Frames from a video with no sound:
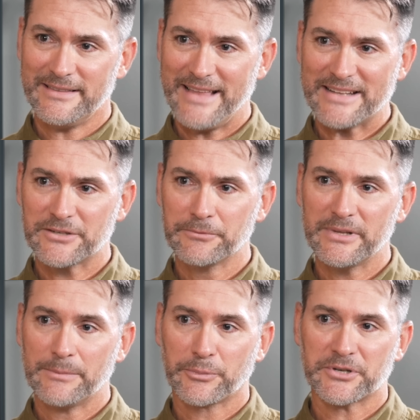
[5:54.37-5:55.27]
That's a
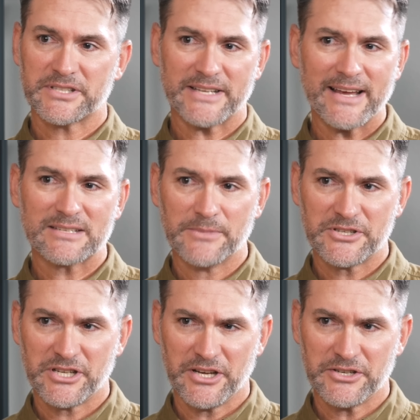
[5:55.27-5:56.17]
really precise
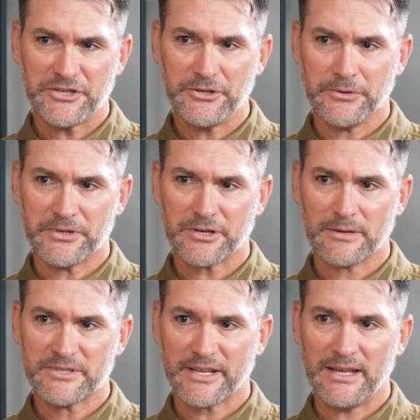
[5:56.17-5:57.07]
machine too in
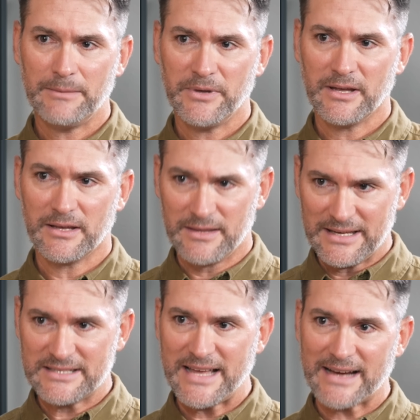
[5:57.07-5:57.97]
terms of keeping it
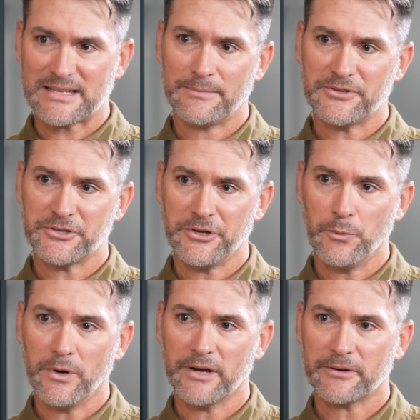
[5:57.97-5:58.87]
the exact temperature
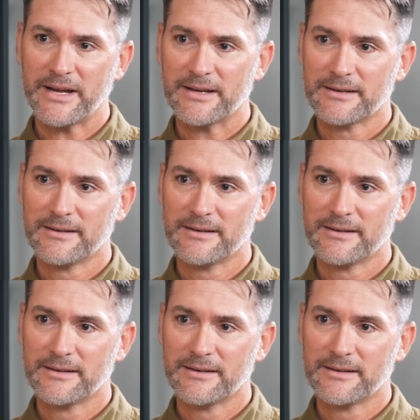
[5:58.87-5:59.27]
you want, right?